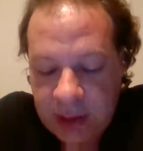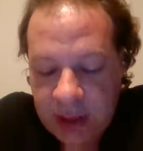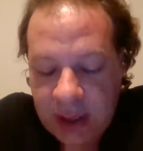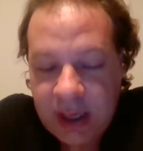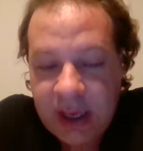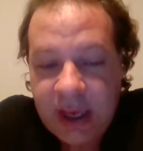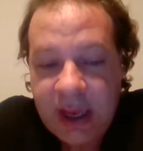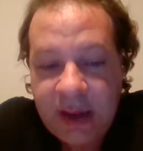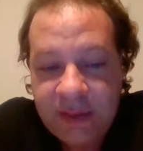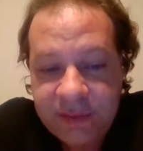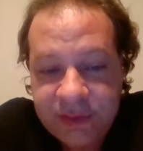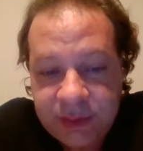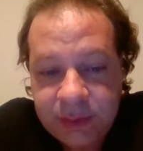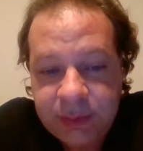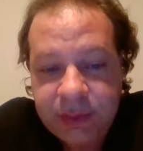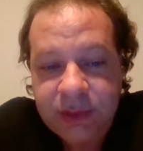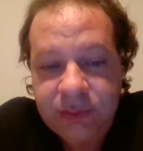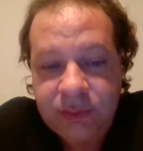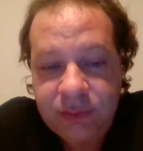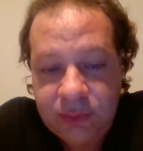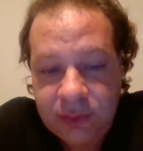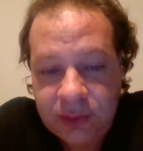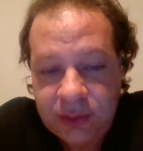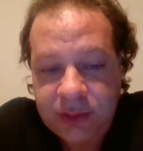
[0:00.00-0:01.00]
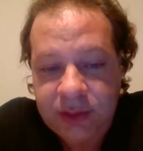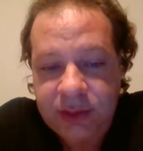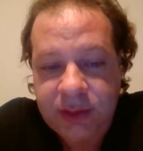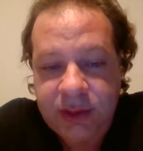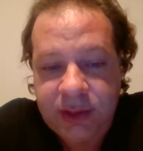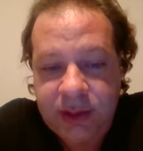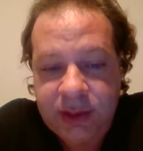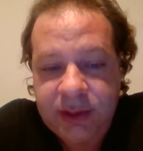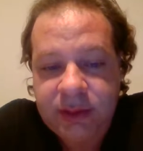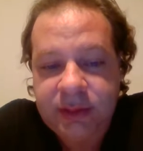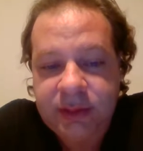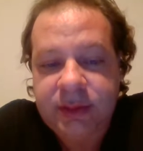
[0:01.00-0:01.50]
I have to be
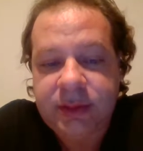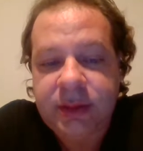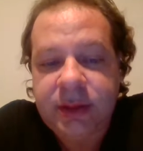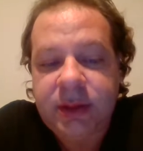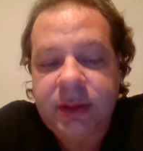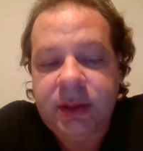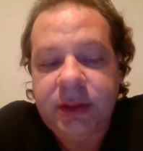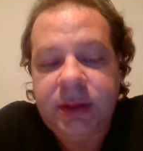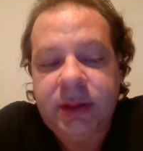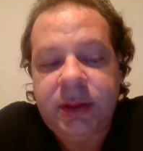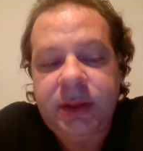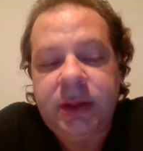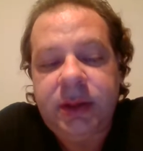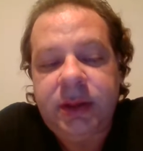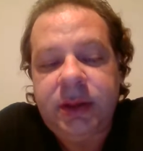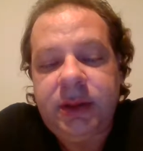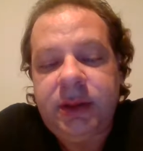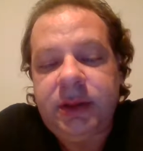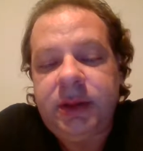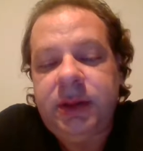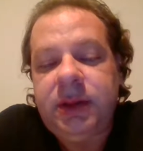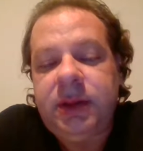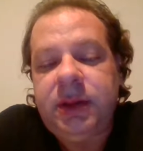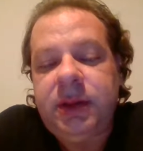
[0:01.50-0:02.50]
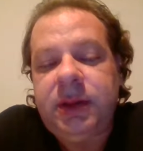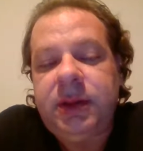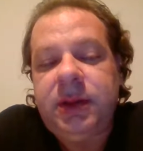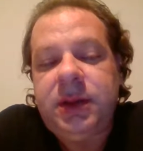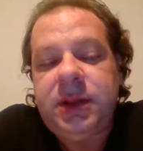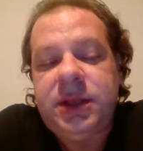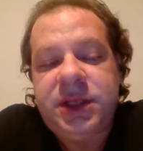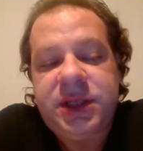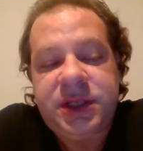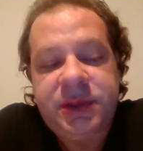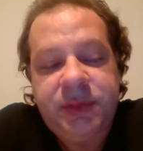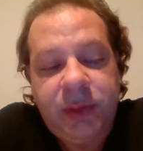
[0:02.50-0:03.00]
really
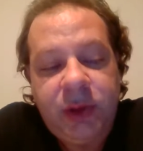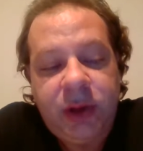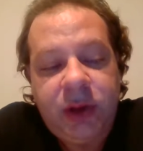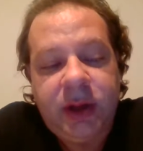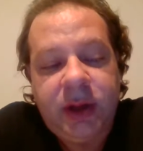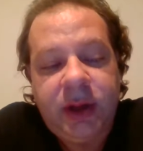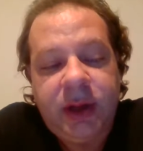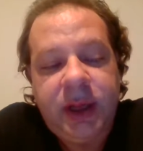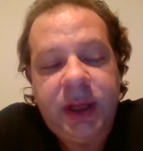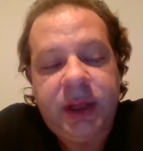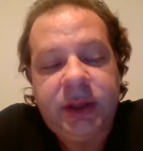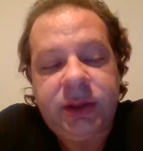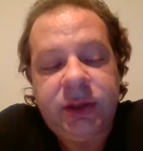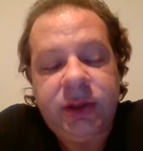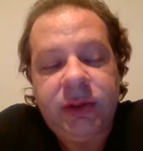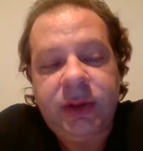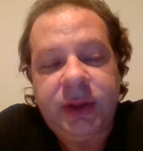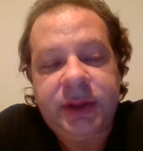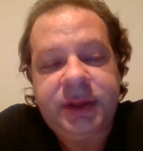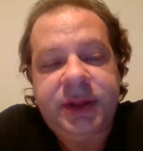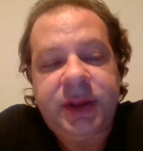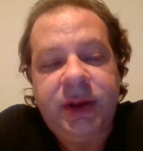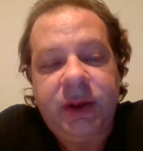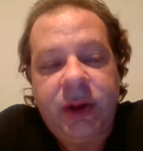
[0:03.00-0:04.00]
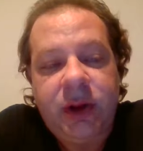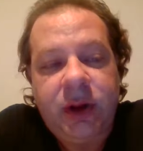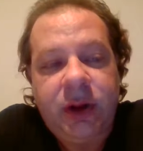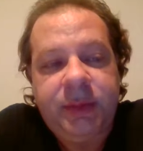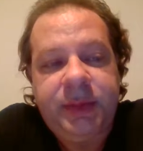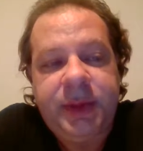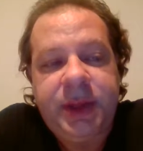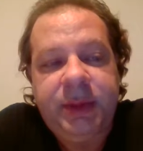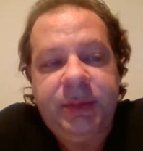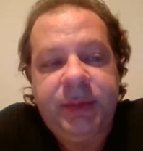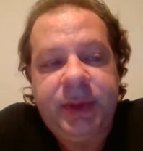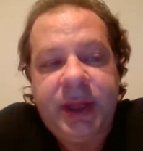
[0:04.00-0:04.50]
smart and know that there are
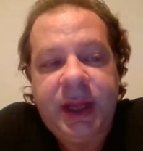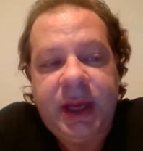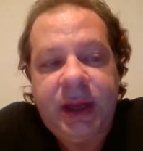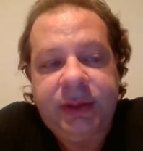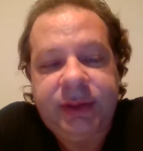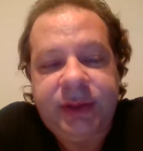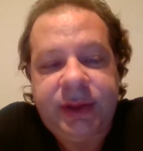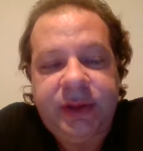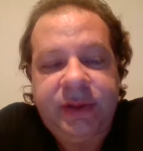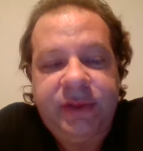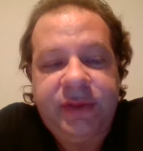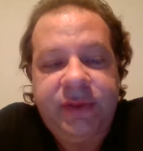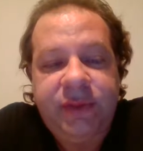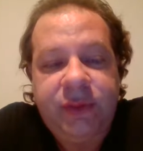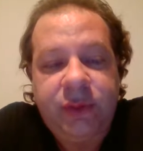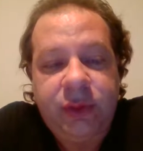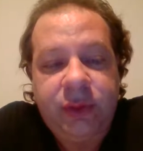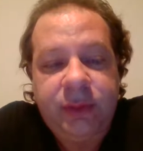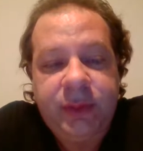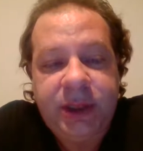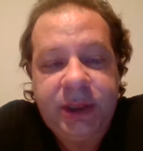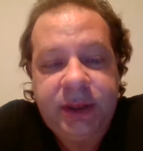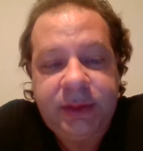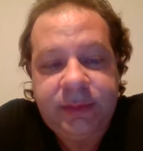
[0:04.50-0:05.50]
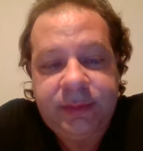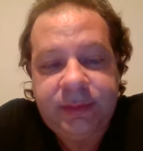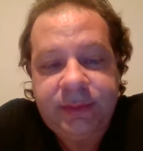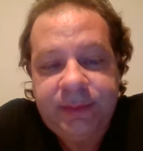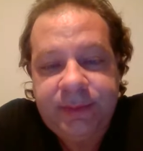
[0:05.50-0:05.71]
people out there for me.